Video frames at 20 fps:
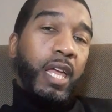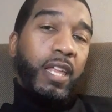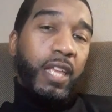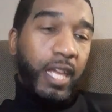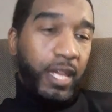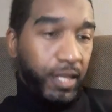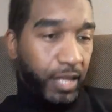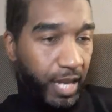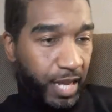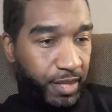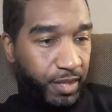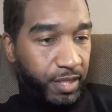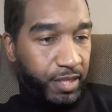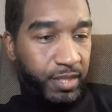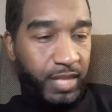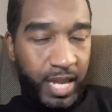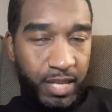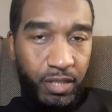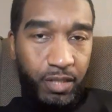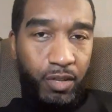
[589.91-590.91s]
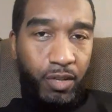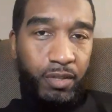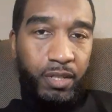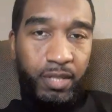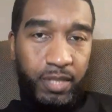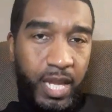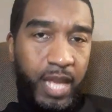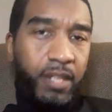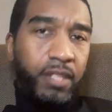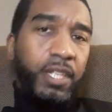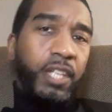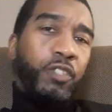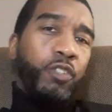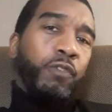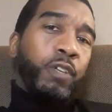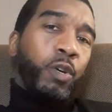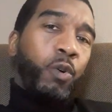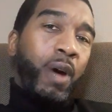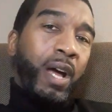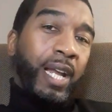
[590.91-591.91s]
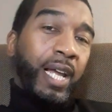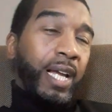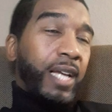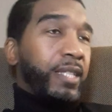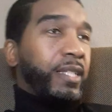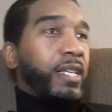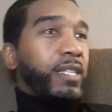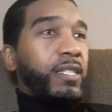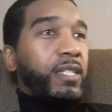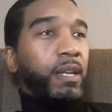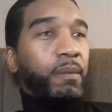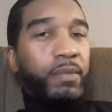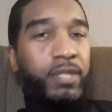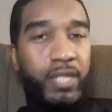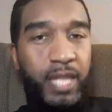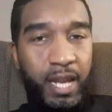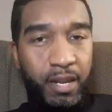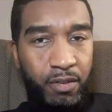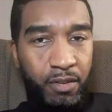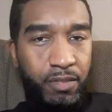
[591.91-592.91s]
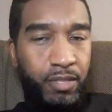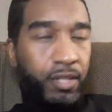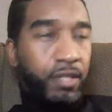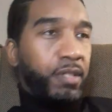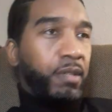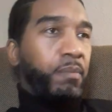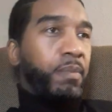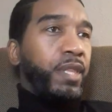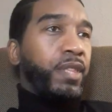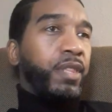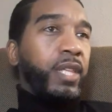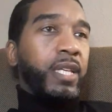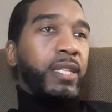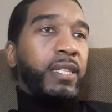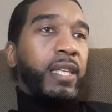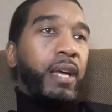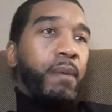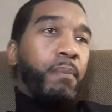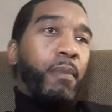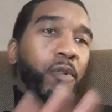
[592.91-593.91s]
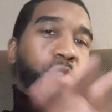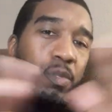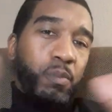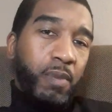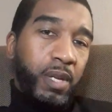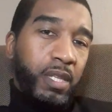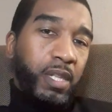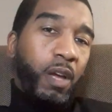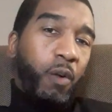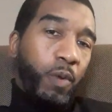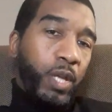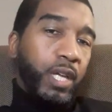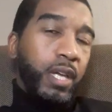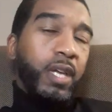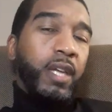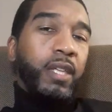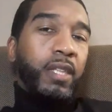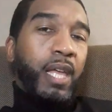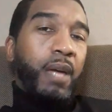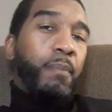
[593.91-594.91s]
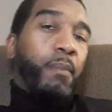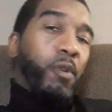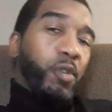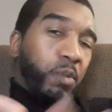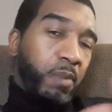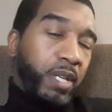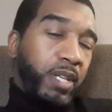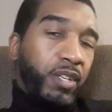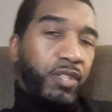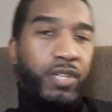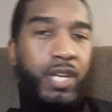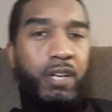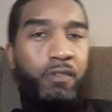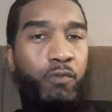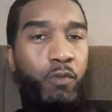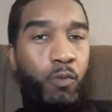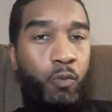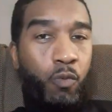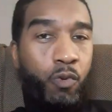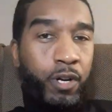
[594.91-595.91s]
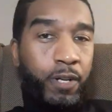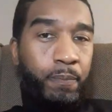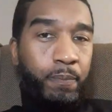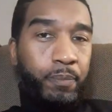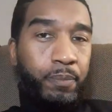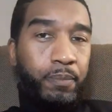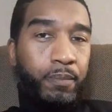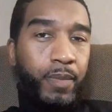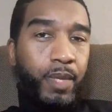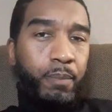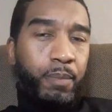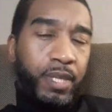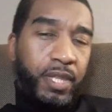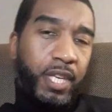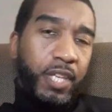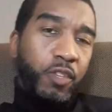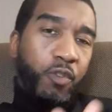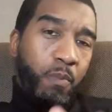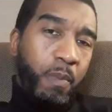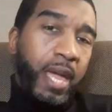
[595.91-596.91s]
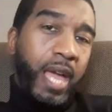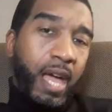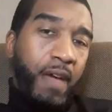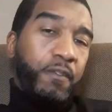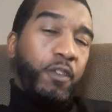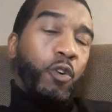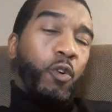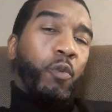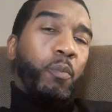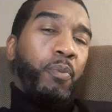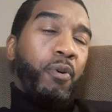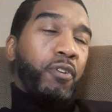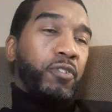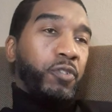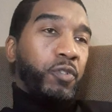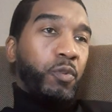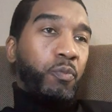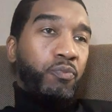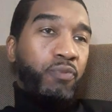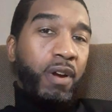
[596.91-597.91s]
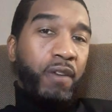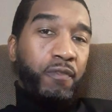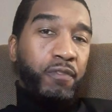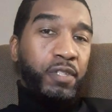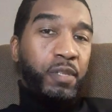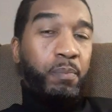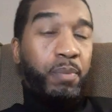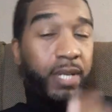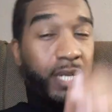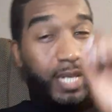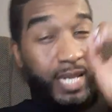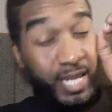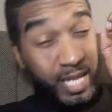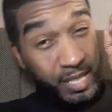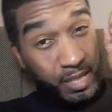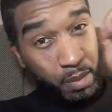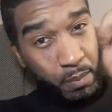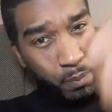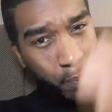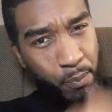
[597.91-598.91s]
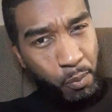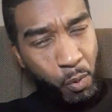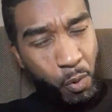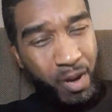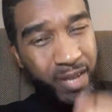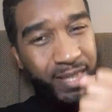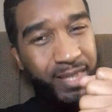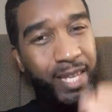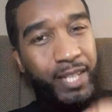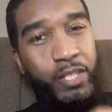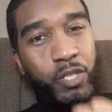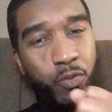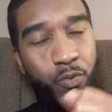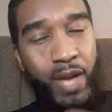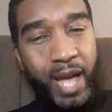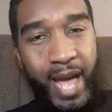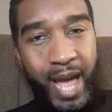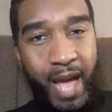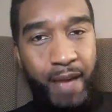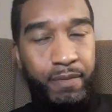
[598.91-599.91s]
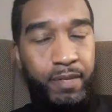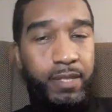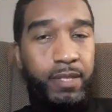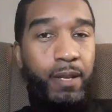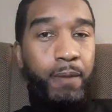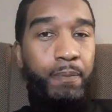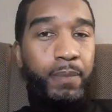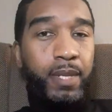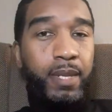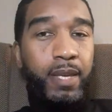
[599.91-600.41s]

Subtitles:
And the standards that you require. Like I said, some standards are going to be things that most men in general want. But then you may have your own personal preferences. But again, it's important that you have some.